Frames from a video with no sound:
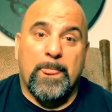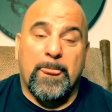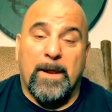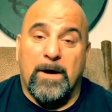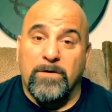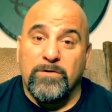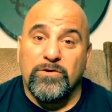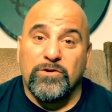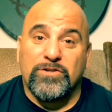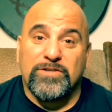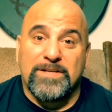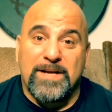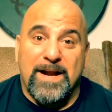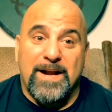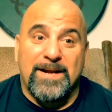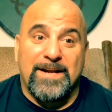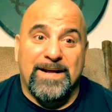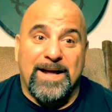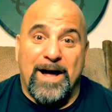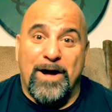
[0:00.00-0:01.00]

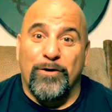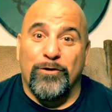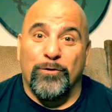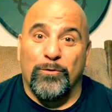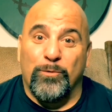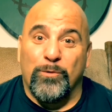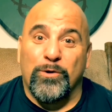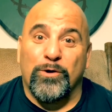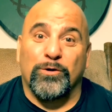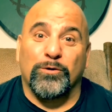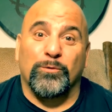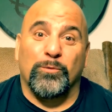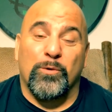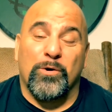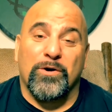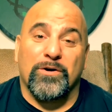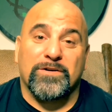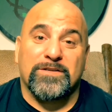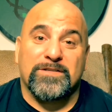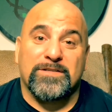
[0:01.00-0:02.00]
Understanding how the world
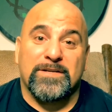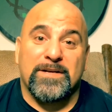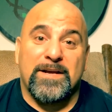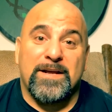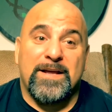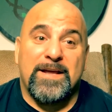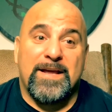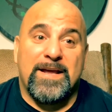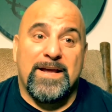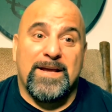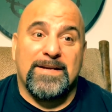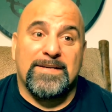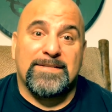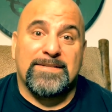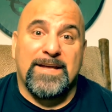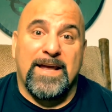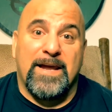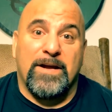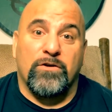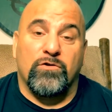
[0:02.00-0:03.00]
works
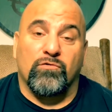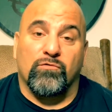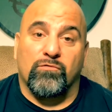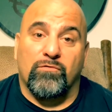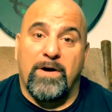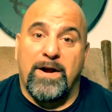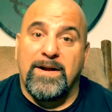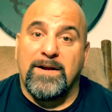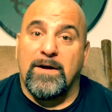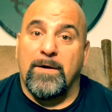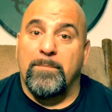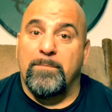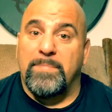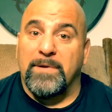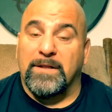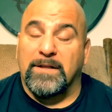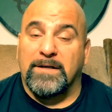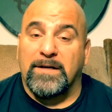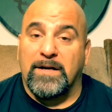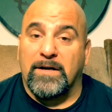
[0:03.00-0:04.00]
is a great
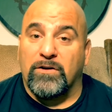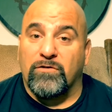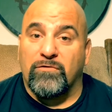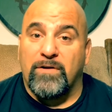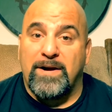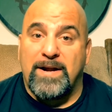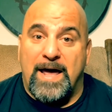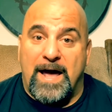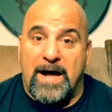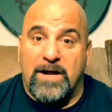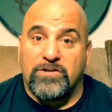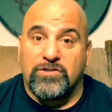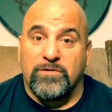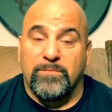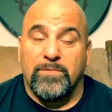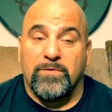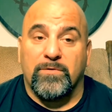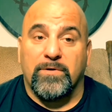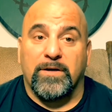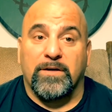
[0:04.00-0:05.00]
ability, a great
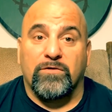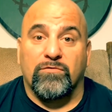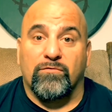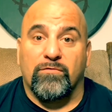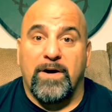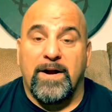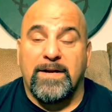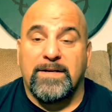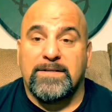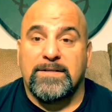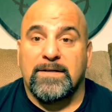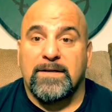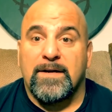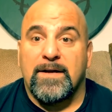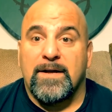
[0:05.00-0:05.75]
attribute, a great